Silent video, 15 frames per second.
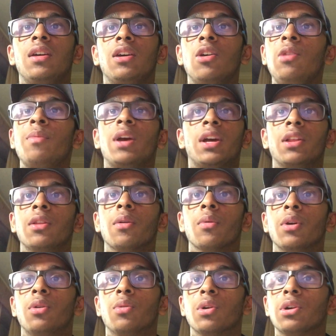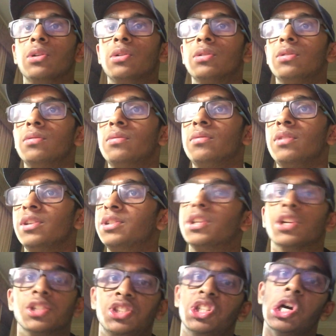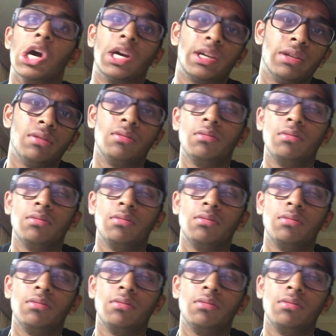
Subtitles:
going back in the real world is gonna suck.